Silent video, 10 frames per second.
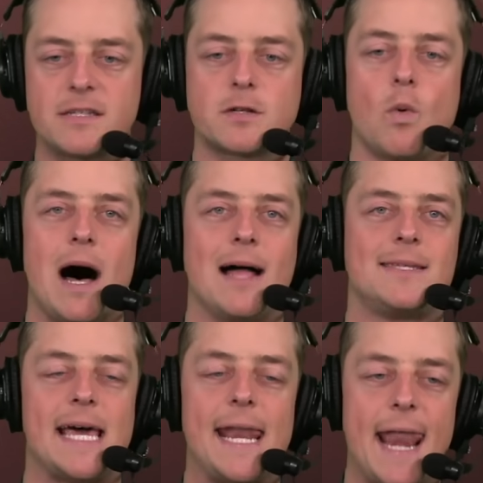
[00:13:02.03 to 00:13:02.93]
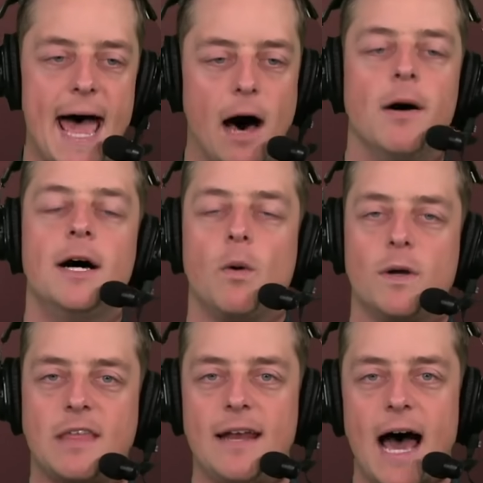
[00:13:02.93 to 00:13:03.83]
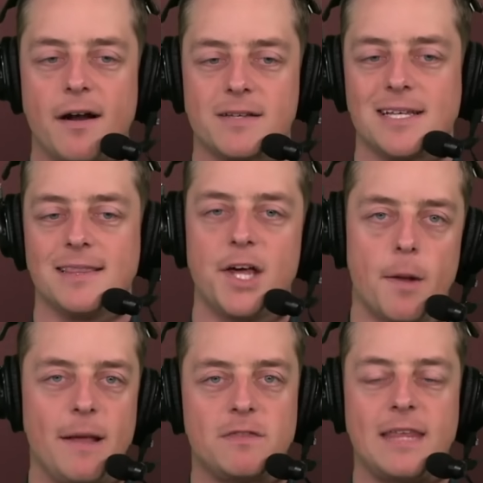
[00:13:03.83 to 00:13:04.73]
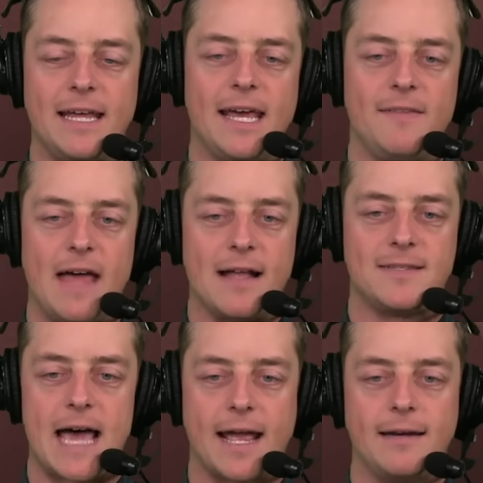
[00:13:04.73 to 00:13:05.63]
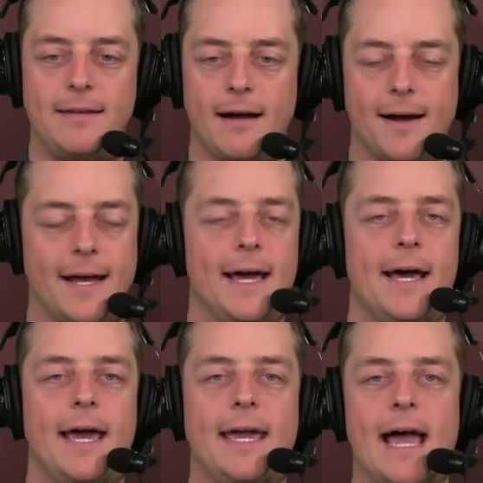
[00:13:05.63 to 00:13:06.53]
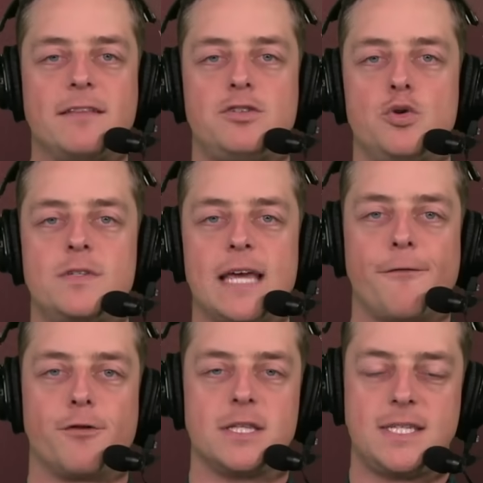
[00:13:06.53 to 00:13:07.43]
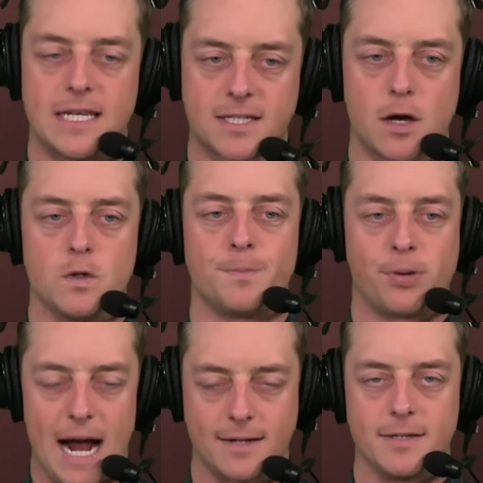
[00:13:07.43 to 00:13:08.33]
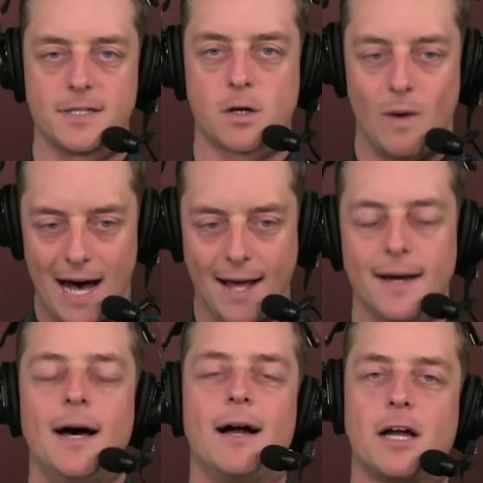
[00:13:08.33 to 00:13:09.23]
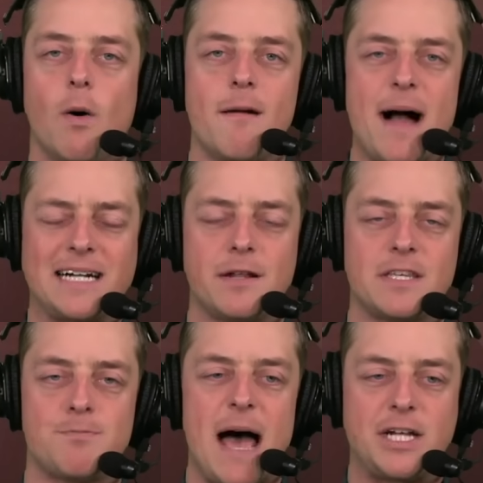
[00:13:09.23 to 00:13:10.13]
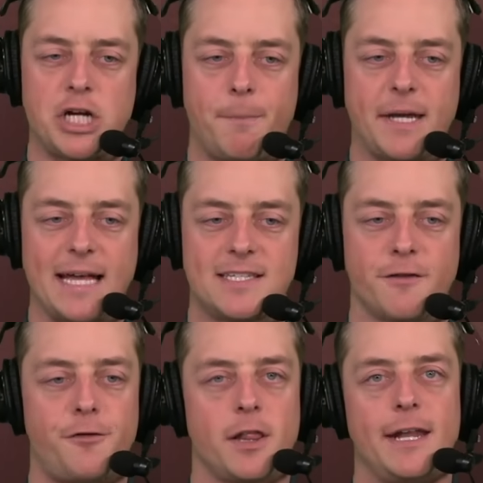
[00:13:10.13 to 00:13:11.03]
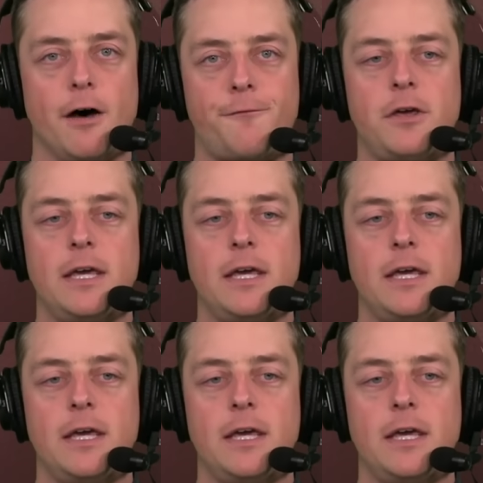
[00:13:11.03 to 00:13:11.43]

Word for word: squads, and now with the Niners a little bit thin in that secondary, he heads to San Francisco's practice squad. Going back to this matchup against the Philadelphia